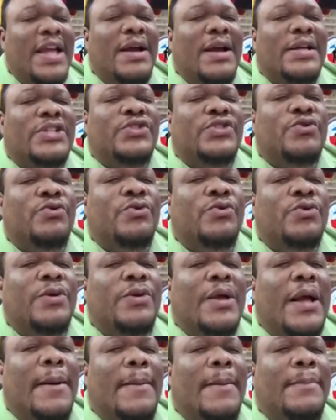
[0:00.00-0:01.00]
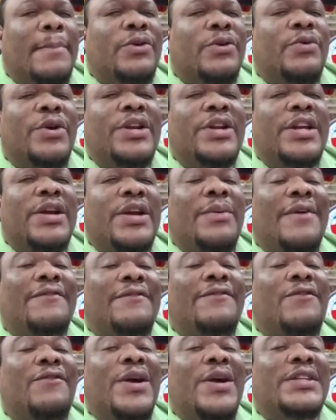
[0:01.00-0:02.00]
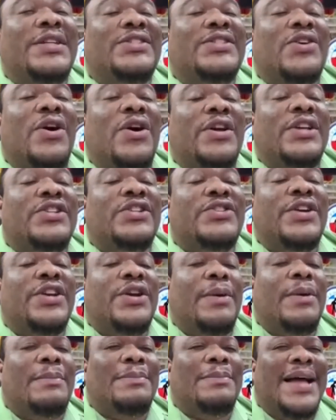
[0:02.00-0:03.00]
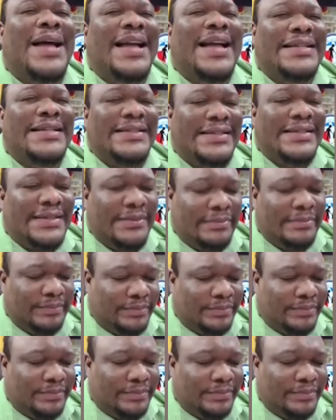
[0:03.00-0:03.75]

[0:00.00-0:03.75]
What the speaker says: True, you won't hear a voice talking to you in your mind.